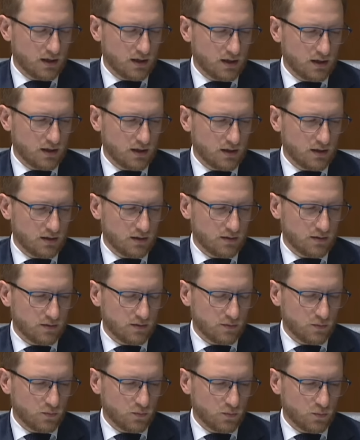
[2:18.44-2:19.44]
it,
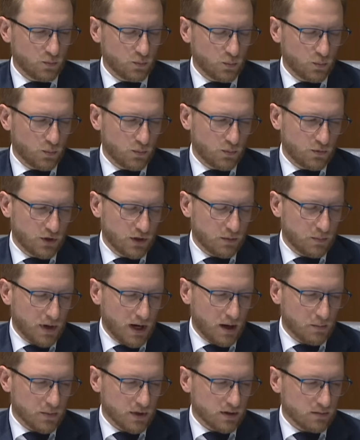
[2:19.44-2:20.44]
the
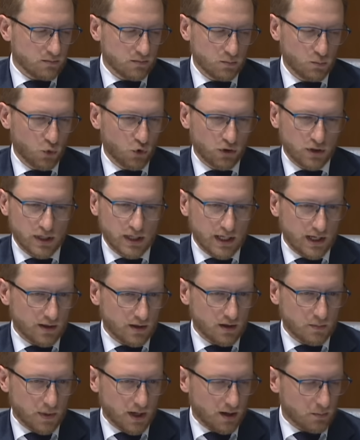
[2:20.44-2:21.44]
department, more than any other
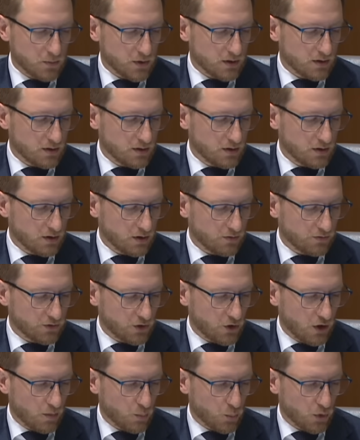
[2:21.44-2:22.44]
department, of the
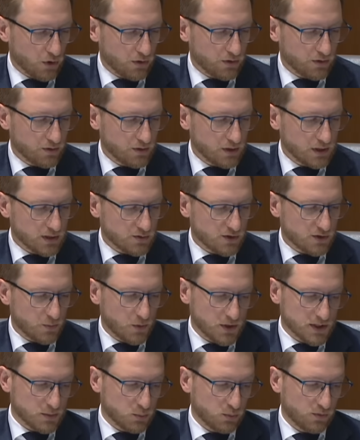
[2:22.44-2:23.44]
Commonwealth is
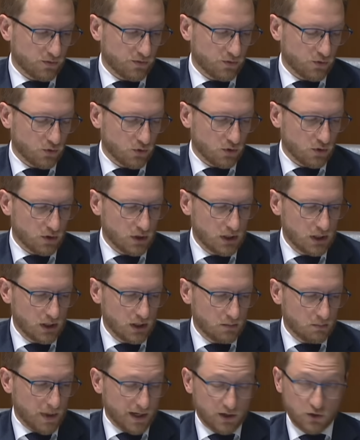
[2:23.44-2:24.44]
responsible for
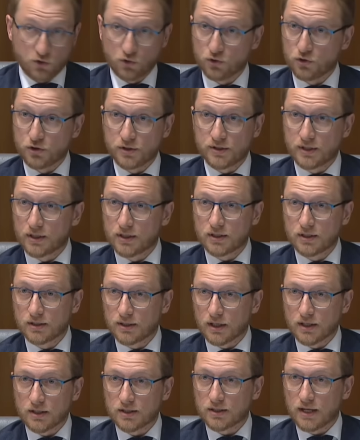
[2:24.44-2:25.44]
making sure new citizens
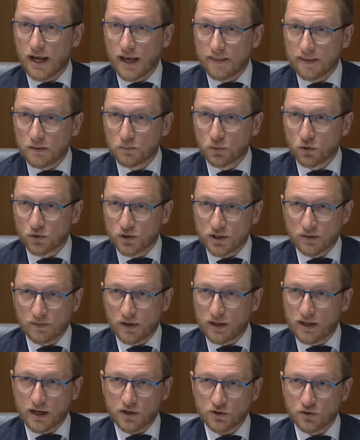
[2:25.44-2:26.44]
understand the importance of our
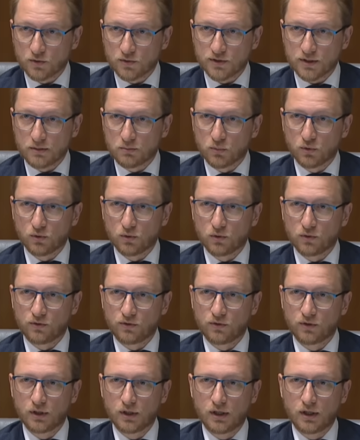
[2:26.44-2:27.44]
national
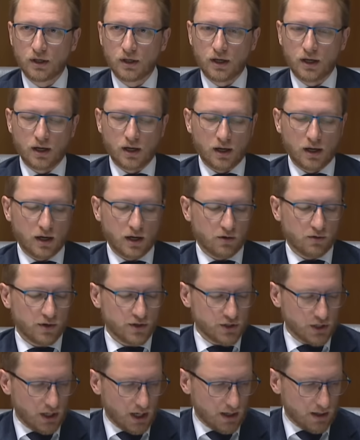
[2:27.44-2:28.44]
symbols, uh, are
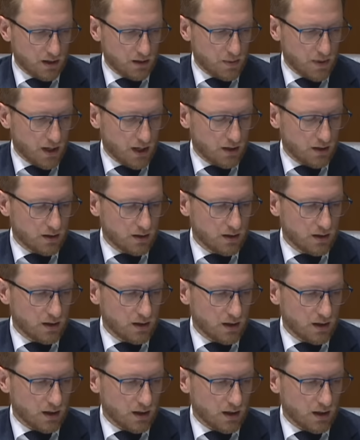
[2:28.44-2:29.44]
educated about
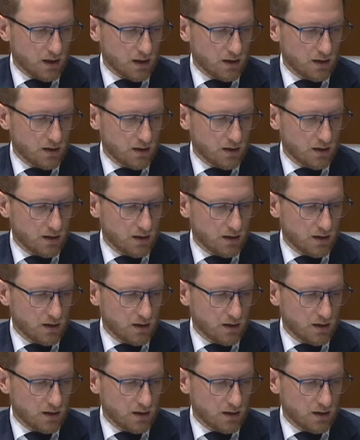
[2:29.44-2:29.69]
uh,